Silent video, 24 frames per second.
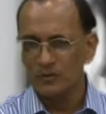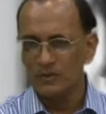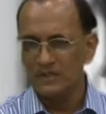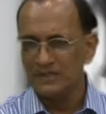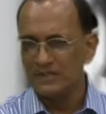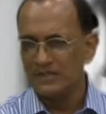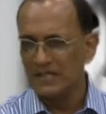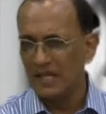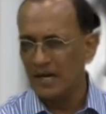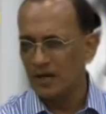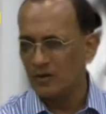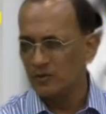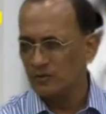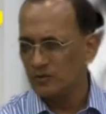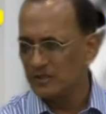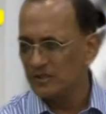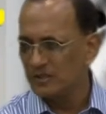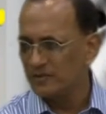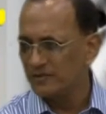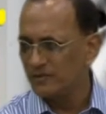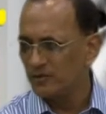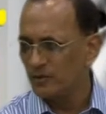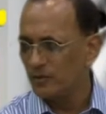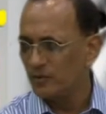is now
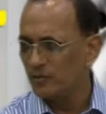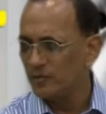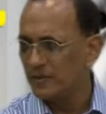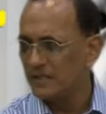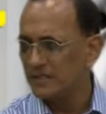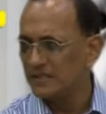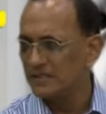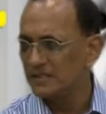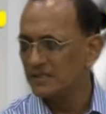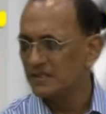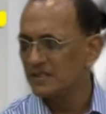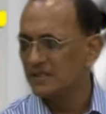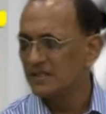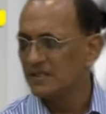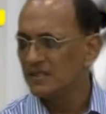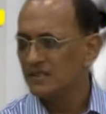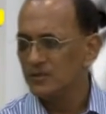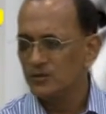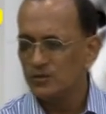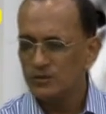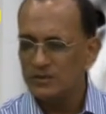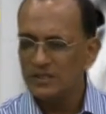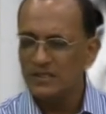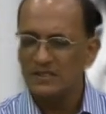24 months,
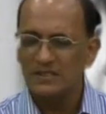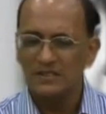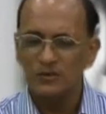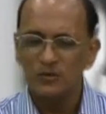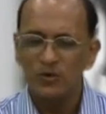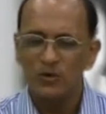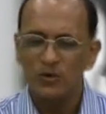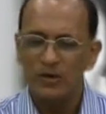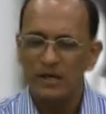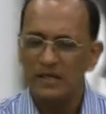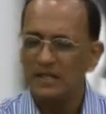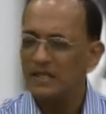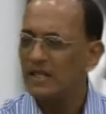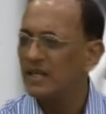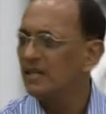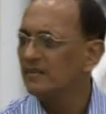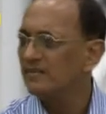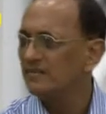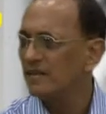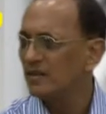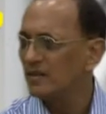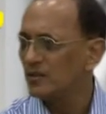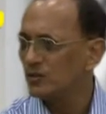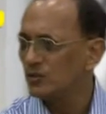to just go and
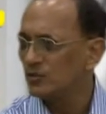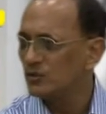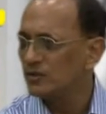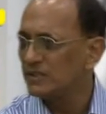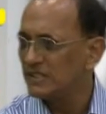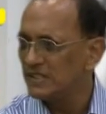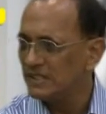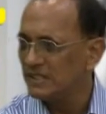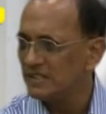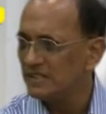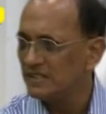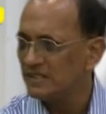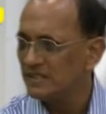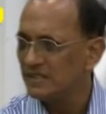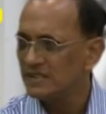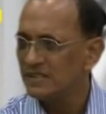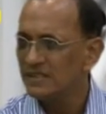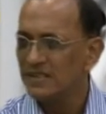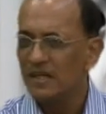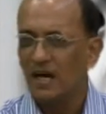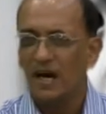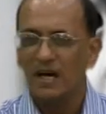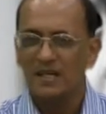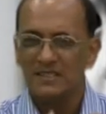have a routine,
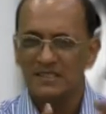a